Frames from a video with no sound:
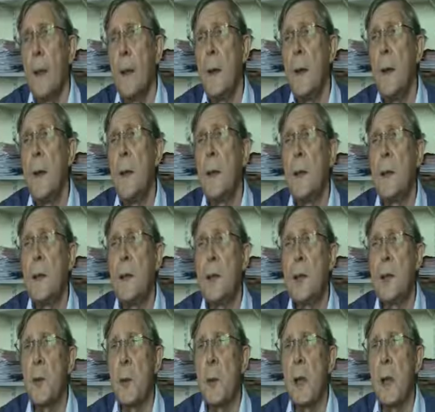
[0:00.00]

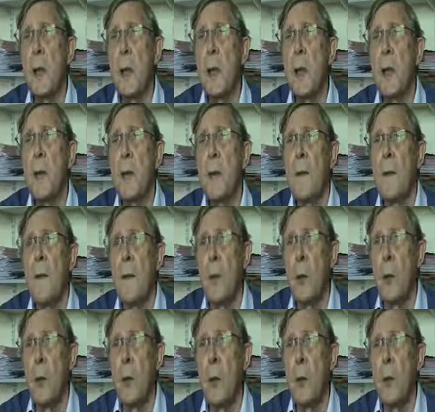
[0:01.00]
needs to be
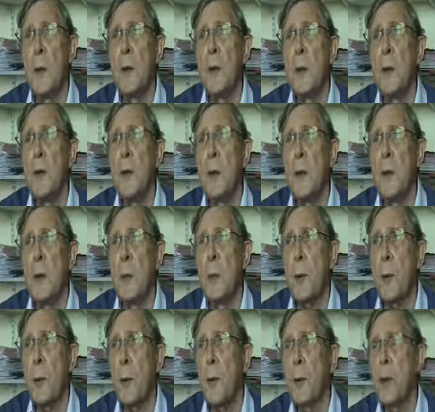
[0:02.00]
viewed as an
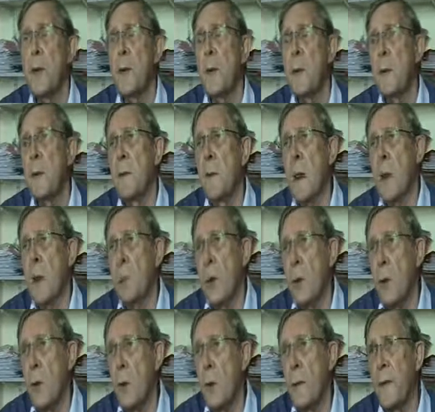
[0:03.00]
approach for
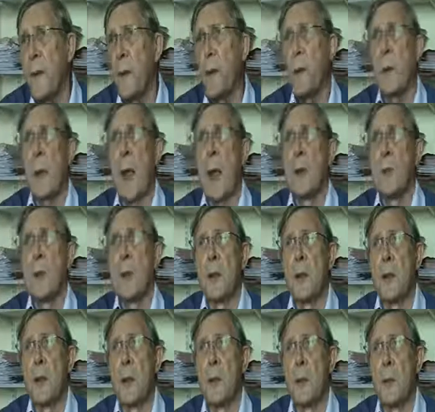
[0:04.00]
developing all four
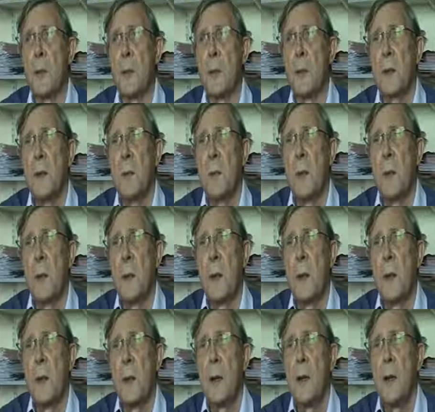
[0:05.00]
language skills,
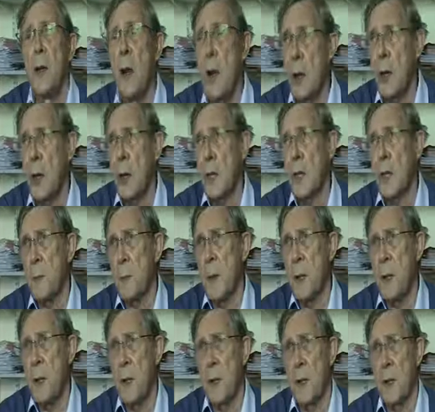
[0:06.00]
not just
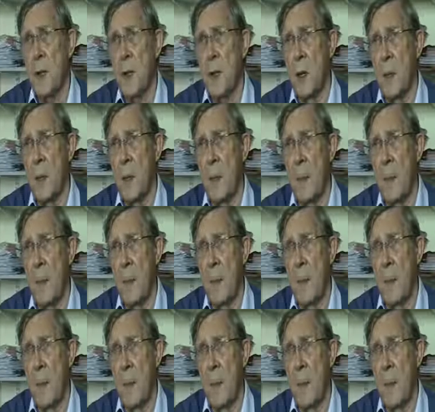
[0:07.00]
speaking skill.